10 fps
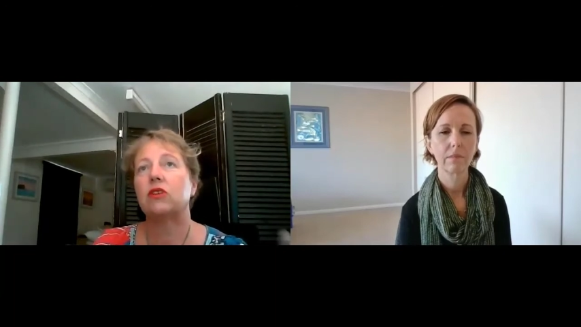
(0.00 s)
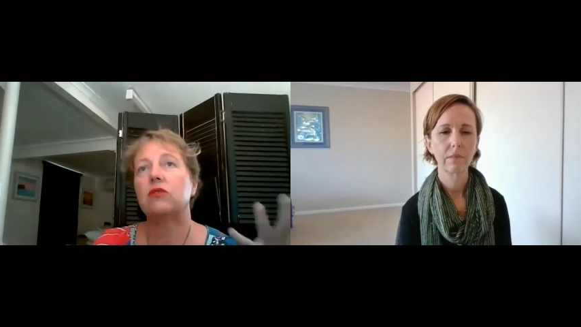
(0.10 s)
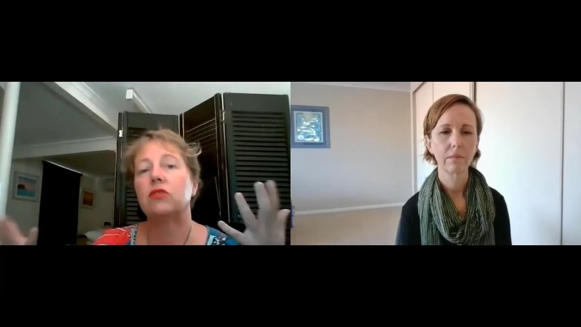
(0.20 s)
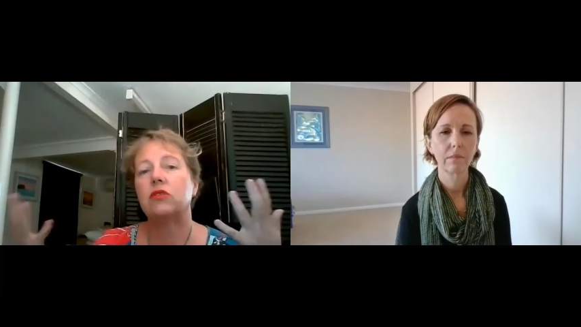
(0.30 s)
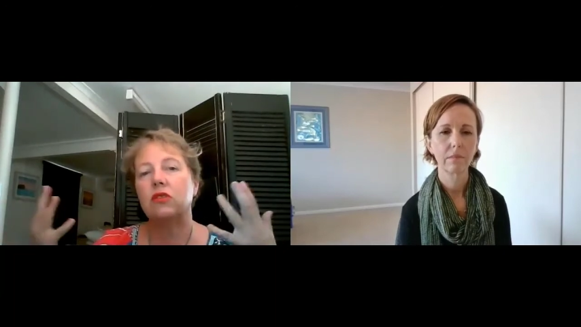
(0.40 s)

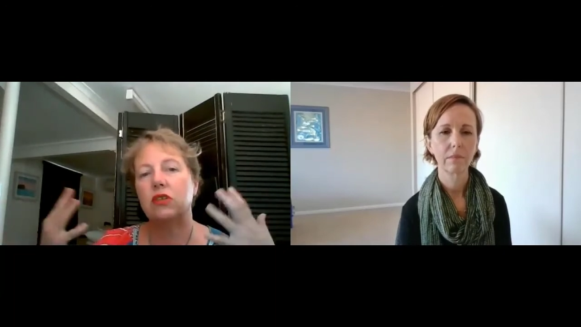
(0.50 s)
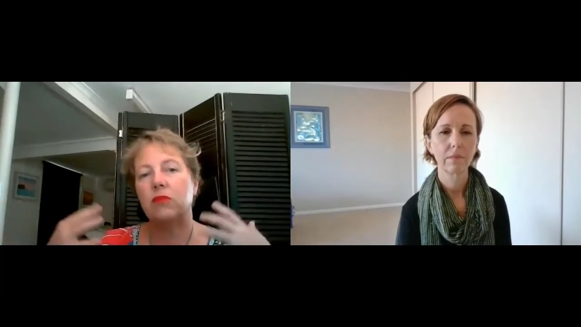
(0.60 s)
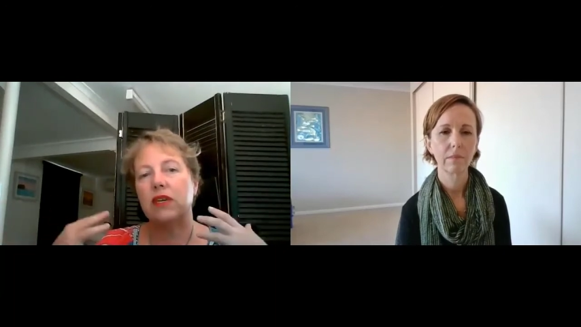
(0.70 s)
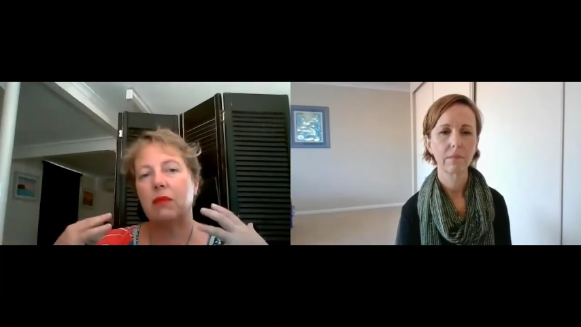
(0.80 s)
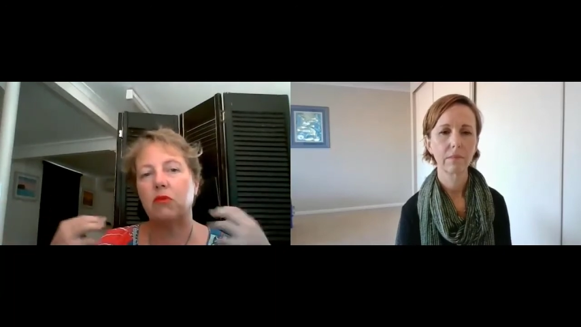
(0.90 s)
Speaker 1: So as soon as
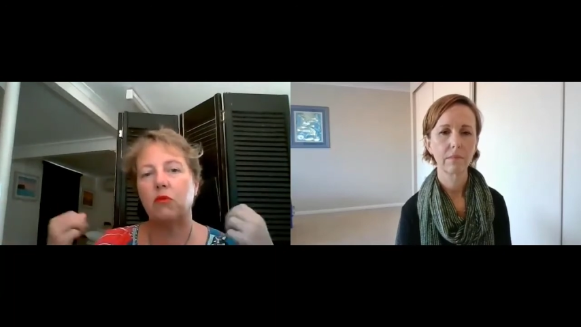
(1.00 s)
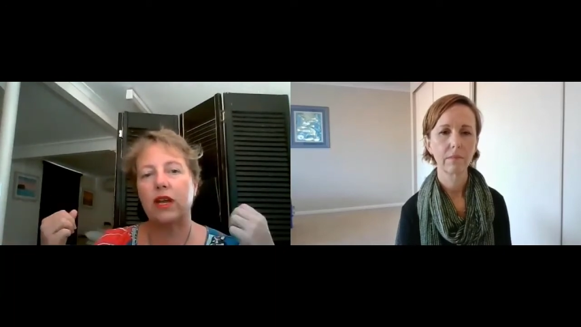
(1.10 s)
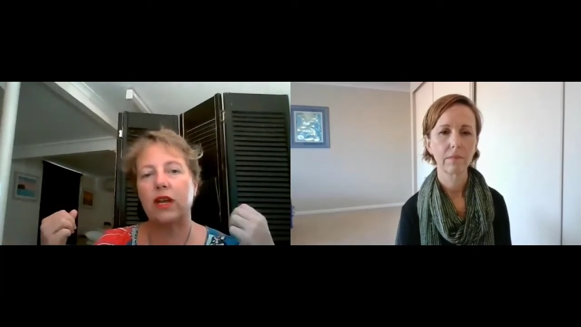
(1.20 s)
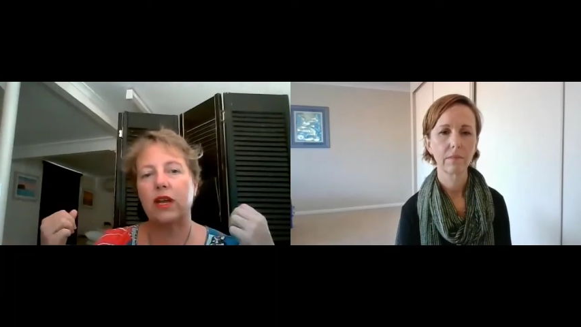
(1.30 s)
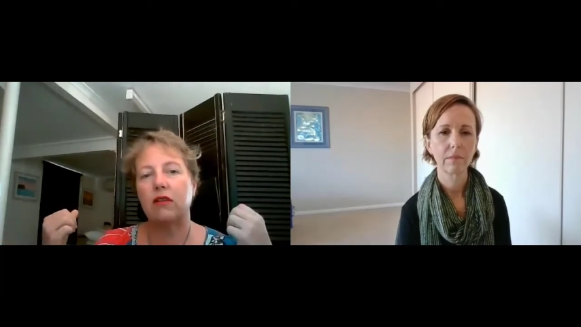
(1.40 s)
you become
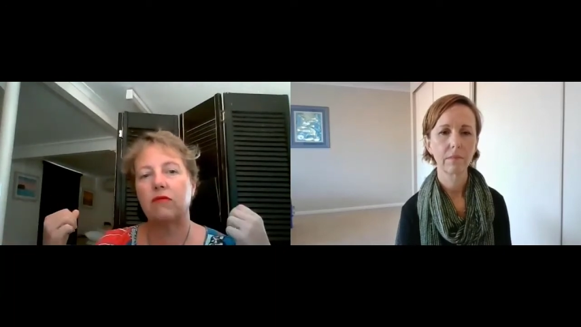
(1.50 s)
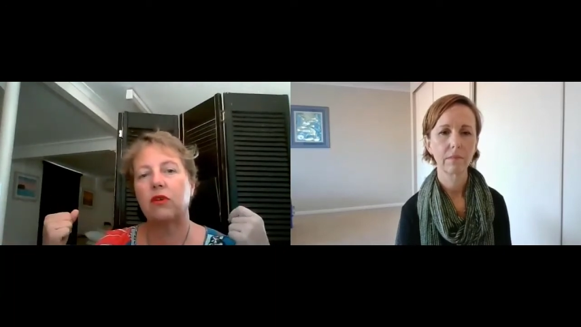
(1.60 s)
aware of